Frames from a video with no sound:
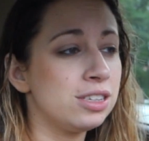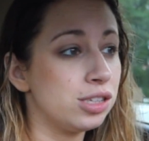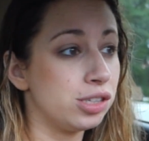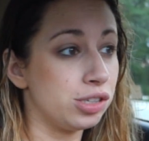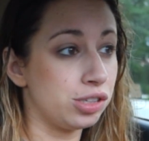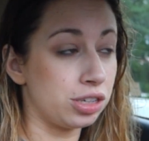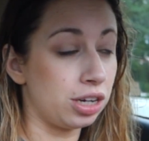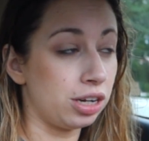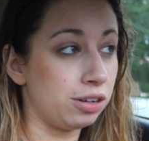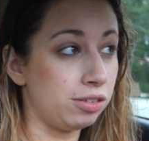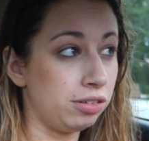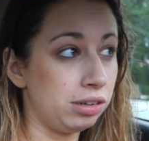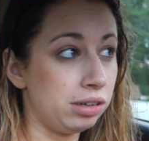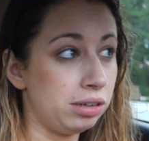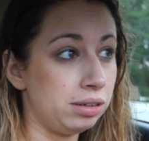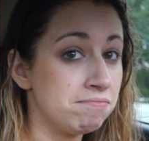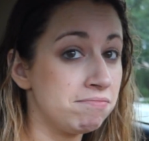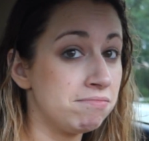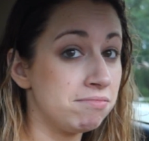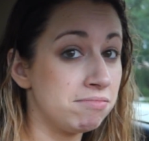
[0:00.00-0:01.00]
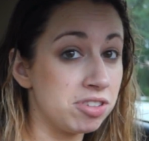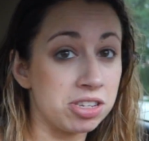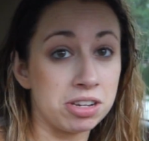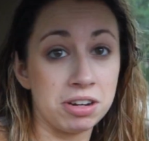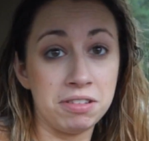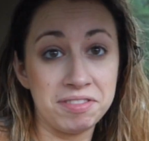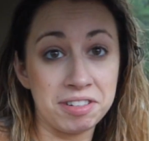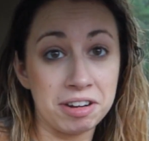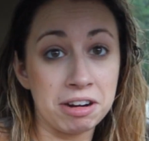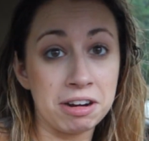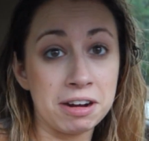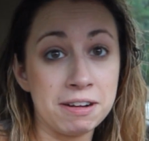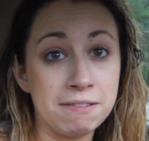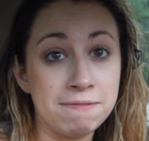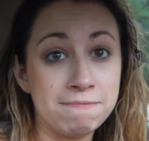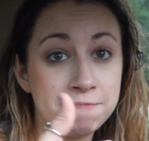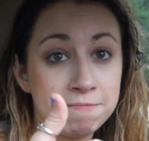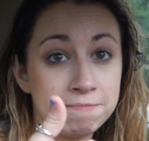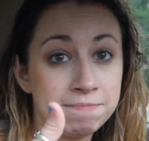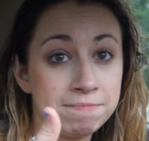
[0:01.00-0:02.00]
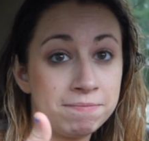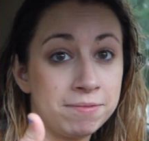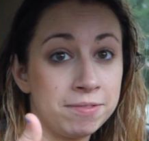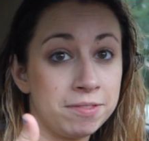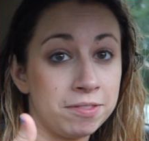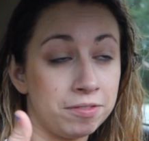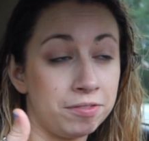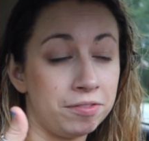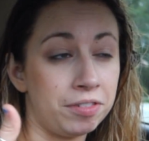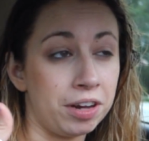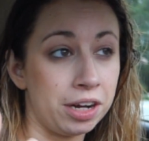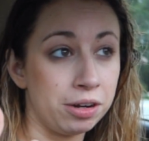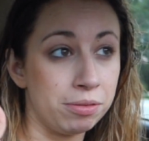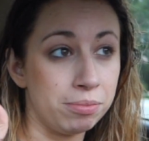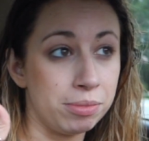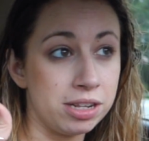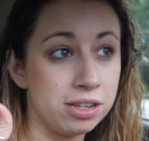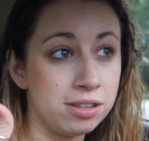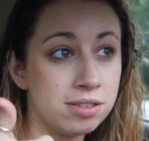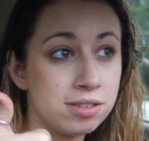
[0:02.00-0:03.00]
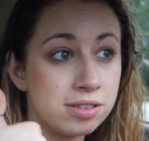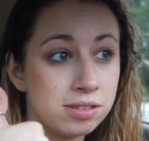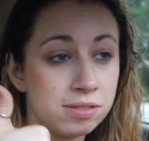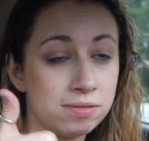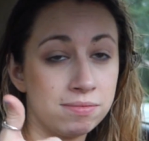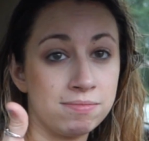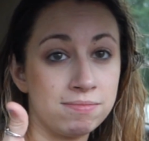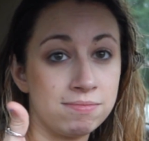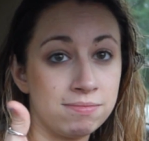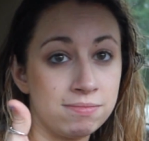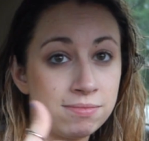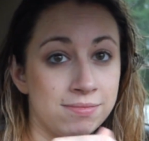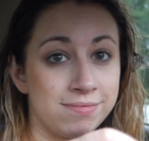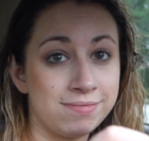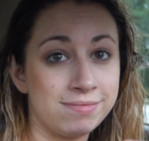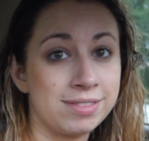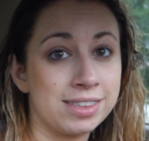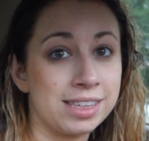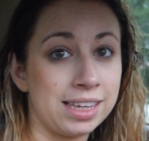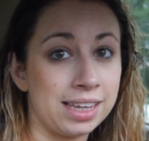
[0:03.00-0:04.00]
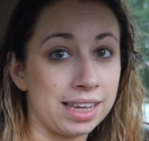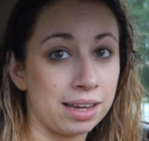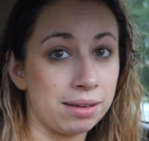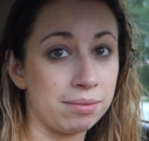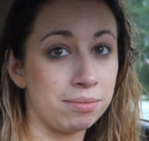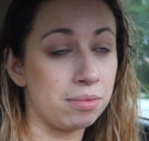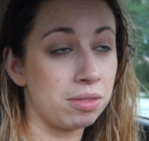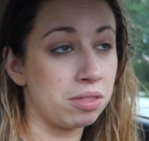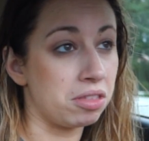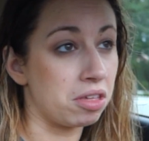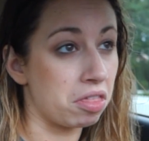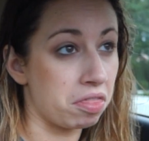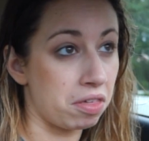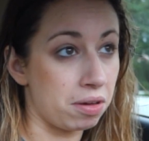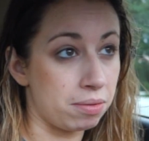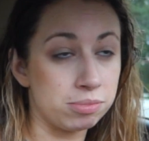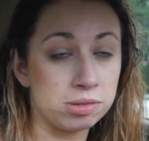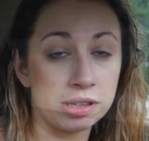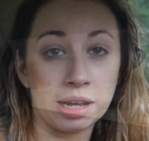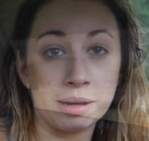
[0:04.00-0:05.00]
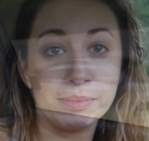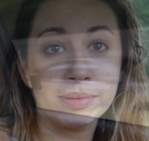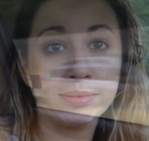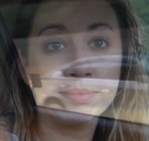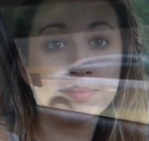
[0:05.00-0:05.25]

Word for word: So, so far, Vitermints get the thumbs up.